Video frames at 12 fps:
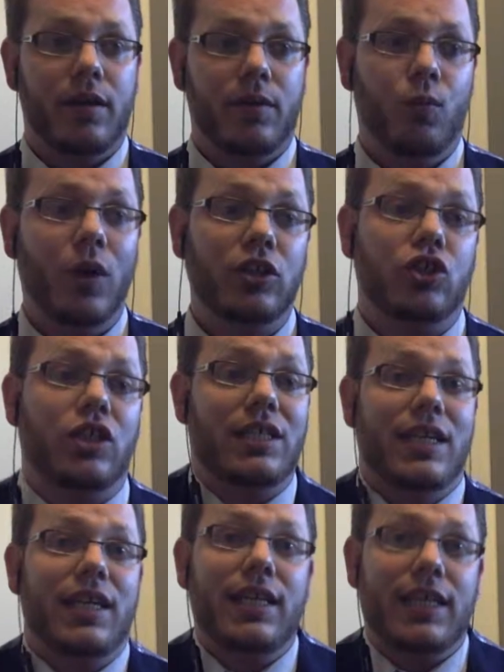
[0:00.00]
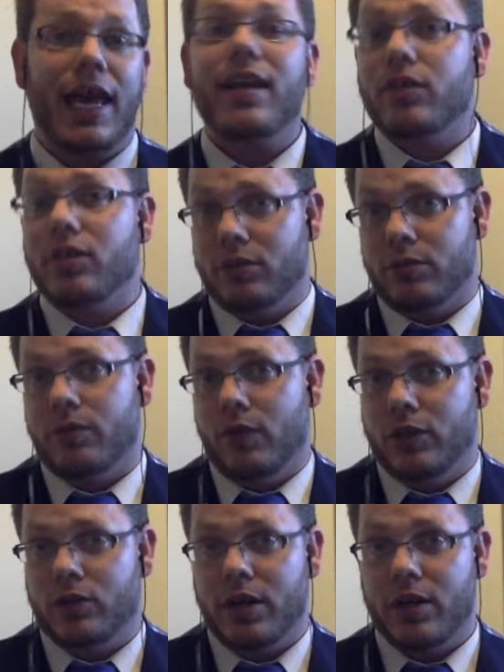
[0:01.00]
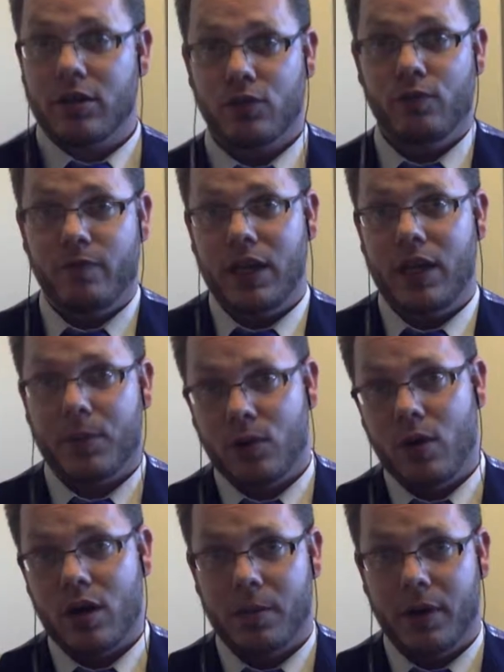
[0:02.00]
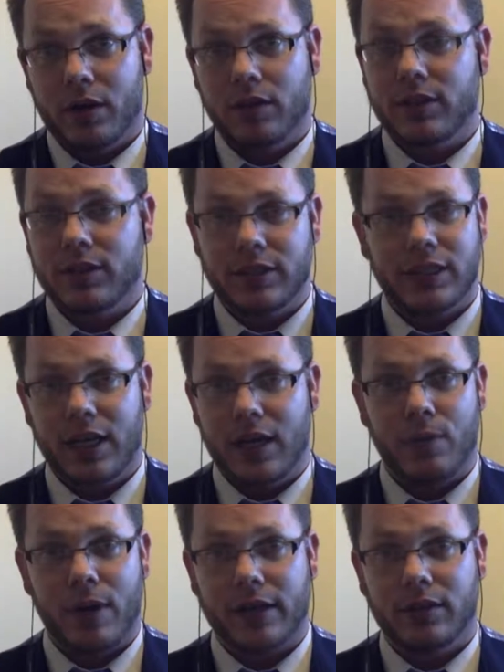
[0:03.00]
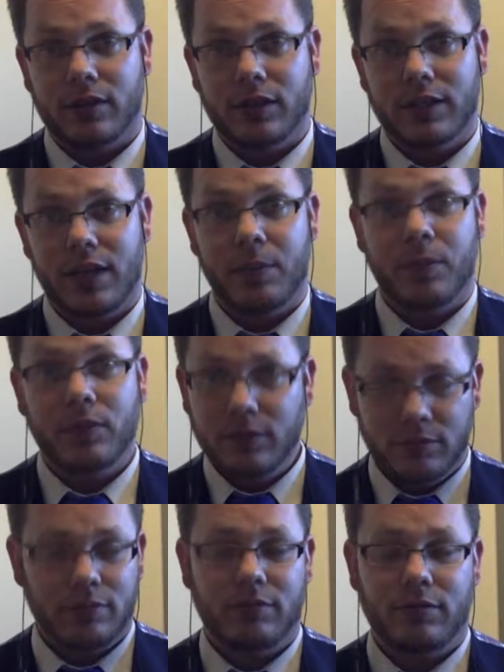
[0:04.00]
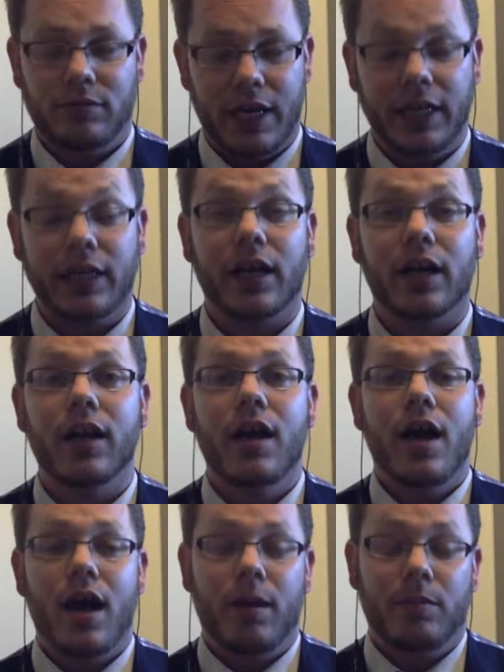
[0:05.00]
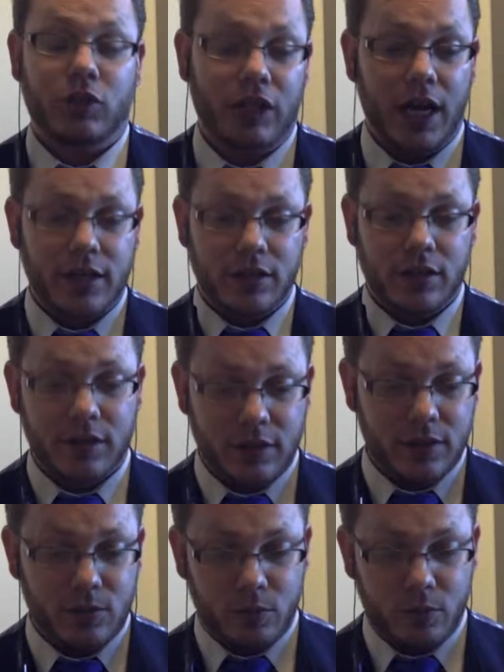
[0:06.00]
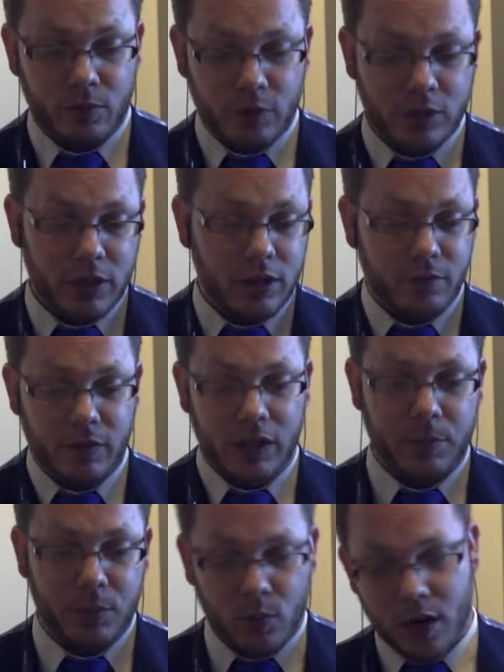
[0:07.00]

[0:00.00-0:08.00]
when she did get to the refrigerator to fill up her water bottle. This is again a practical example. Hang in there. She got to the refrigerator, fill up her